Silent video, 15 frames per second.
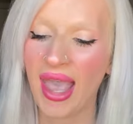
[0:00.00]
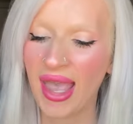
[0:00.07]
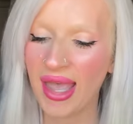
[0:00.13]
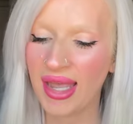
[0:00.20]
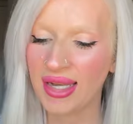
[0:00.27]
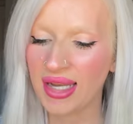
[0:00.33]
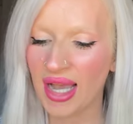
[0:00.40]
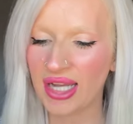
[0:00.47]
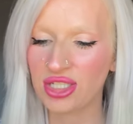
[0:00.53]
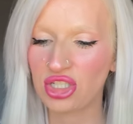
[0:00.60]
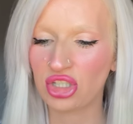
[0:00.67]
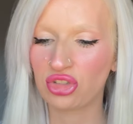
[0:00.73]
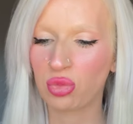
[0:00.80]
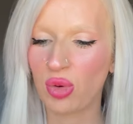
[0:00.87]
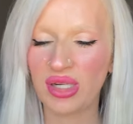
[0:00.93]
and I
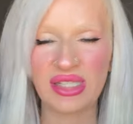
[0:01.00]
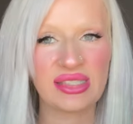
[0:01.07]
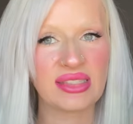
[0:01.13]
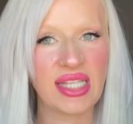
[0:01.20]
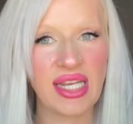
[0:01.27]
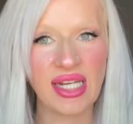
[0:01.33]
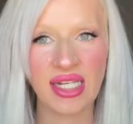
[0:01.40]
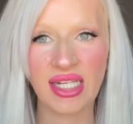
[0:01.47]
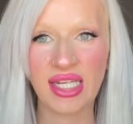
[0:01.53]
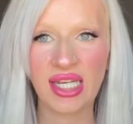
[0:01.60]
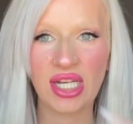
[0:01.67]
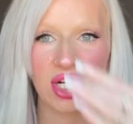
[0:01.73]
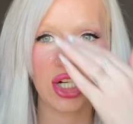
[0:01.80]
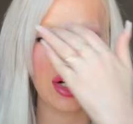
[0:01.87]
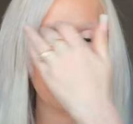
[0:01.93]
just want to state it
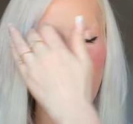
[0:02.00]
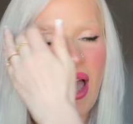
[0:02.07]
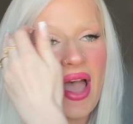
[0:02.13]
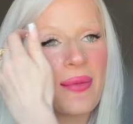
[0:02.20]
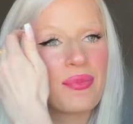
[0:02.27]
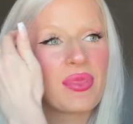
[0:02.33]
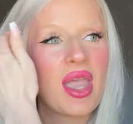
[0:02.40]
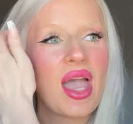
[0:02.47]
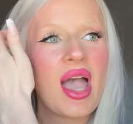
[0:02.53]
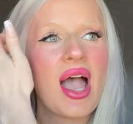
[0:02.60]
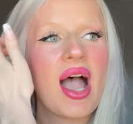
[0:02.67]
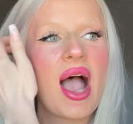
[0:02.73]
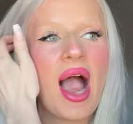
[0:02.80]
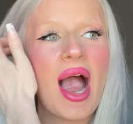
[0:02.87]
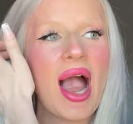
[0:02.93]
here that
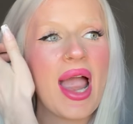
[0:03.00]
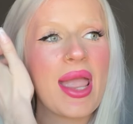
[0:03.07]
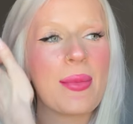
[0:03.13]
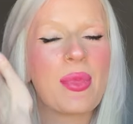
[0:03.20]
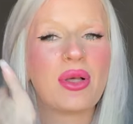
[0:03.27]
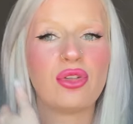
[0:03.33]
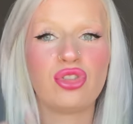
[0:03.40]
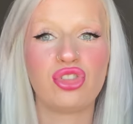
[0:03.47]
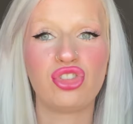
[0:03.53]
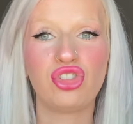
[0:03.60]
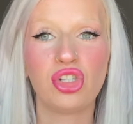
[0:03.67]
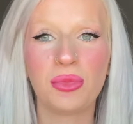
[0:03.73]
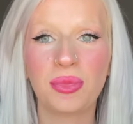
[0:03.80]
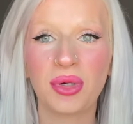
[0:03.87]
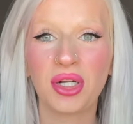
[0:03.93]
I'm
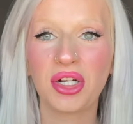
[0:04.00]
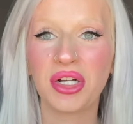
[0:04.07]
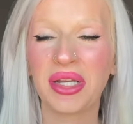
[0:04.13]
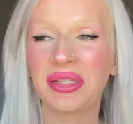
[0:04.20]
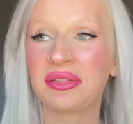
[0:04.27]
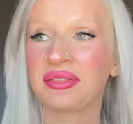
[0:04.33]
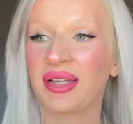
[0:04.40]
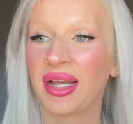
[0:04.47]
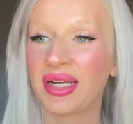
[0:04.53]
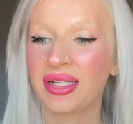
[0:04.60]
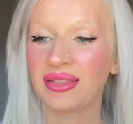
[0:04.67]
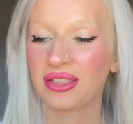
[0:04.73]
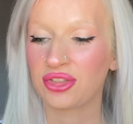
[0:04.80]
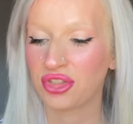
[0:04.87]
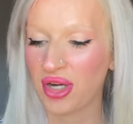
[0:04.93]
super
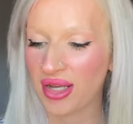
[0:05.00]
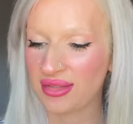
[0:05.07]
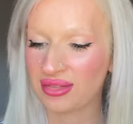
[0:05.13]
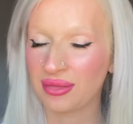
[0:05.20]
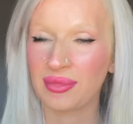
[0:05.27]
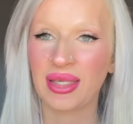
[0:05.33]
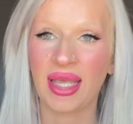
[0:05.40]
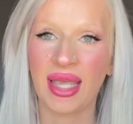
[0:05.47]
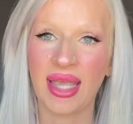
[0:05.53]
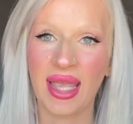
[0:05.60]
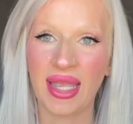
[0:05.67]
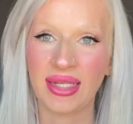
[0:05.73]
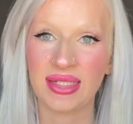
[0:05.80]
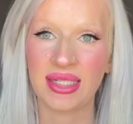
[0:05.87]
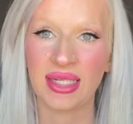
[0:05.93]
excited to try some
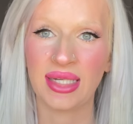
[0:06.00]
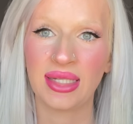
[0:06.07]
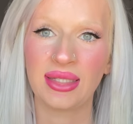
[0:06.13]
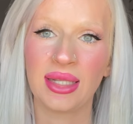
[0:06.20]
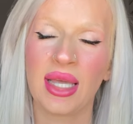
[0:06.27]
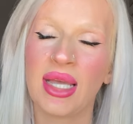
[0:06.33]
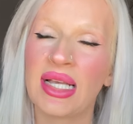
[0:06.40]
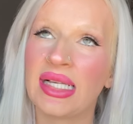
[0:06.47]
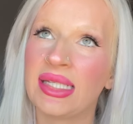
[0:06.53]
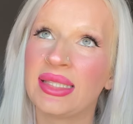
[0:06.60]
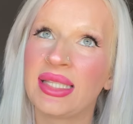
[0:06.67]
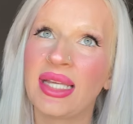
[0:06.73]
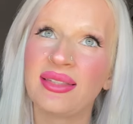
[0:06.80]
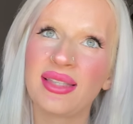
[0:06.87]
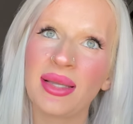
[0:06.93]
K18.
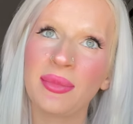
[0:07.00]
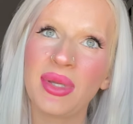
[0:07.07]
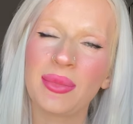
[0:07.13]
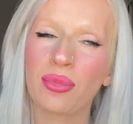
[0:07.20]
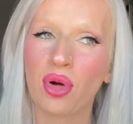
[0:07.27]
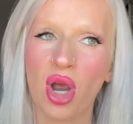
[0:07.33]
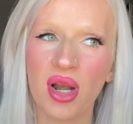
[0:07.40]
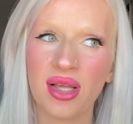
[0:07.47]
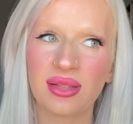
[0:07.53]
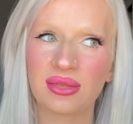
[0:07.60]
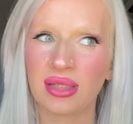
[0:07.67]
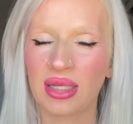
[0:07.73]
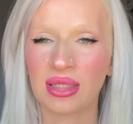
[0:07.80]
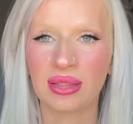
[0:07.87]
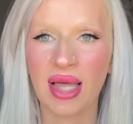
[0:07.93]
They sent me products
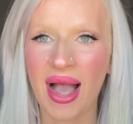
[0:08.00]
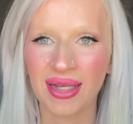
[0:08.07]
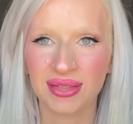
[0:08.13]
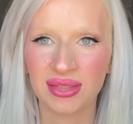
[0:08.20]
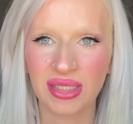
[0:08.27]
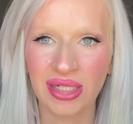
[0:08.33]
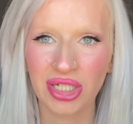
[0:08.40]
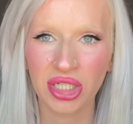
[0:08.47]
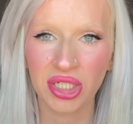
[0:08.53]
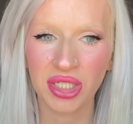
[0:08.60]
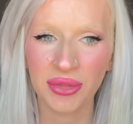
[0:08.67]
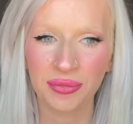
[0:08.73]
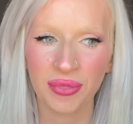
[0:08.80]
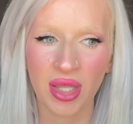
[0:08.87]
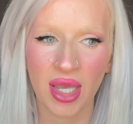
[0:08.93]
like last
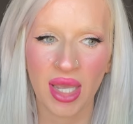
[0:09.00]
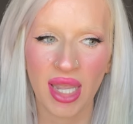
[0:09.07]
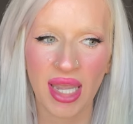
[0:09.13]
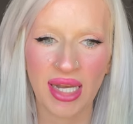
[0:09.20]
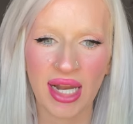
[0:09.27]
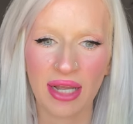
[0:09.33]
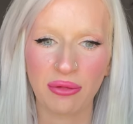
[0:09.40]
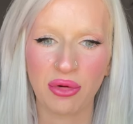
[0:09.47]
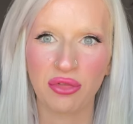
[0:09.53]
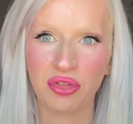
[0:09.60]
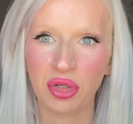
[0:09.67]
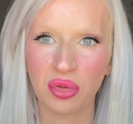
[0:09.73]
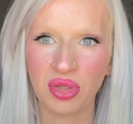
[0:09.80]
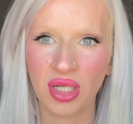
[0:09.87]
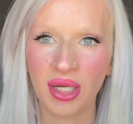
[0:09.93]
year, and I
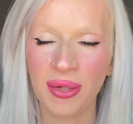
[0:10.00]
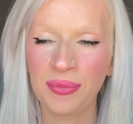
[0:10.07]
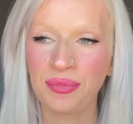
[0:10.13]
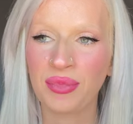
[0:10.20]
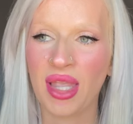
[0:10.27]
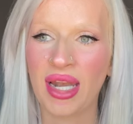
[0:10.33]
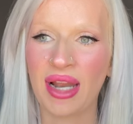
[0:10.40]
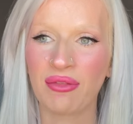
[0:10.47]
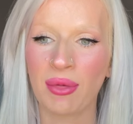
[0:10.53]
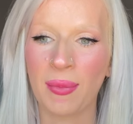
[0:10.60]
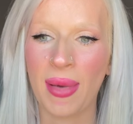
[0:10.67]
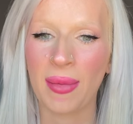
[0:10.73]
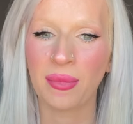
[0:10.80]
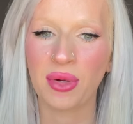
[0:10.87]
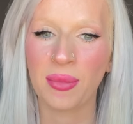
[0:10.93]
reviewed them, and I
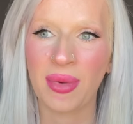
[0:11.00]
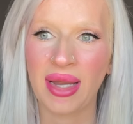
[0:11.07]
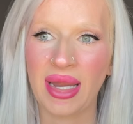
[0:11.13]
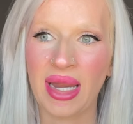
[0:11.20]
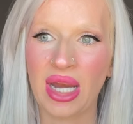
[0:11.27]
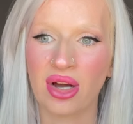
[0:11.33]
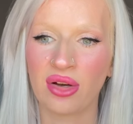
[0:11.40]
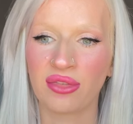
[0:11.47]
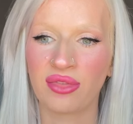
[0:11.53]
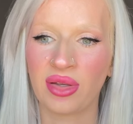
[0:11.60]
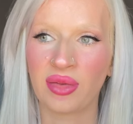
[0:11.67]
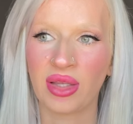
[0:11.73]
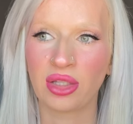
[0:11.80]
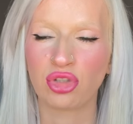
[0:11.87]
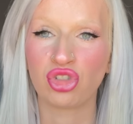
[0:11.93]
remember my hair
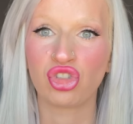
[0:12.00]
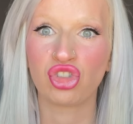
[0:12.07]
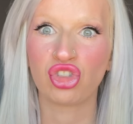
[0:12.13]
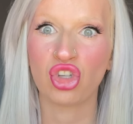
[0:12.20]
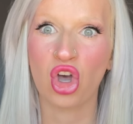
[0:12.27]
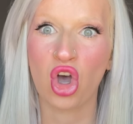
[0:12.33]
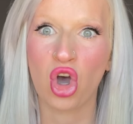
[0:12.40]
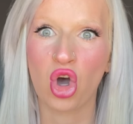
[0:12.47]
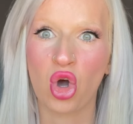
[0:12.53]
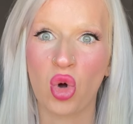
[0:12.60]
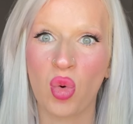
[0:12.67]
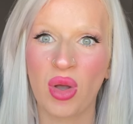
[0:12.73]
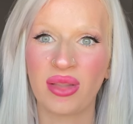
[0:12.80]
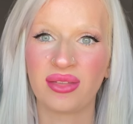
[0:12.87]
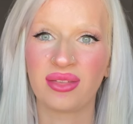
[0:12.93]
feeling
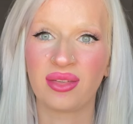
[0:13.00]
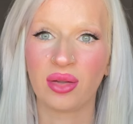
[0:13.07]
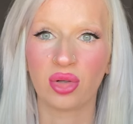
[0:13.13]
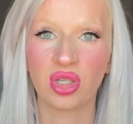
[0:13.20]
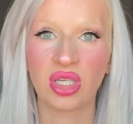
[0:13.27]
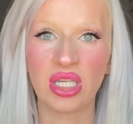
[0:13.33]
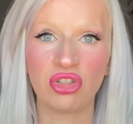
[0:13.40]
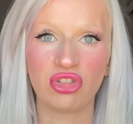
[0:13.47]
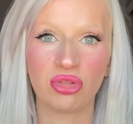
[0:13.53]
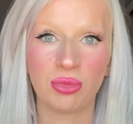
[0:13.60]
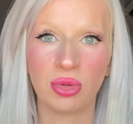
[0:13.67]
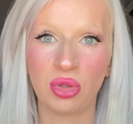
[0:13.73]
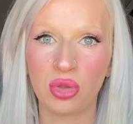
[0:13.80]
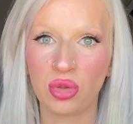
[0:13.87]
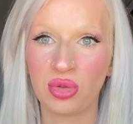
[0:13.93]
so silky
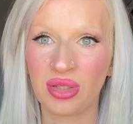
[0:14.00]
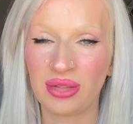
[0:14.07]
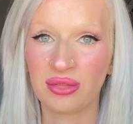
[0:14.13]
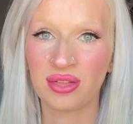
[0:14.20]
smooth and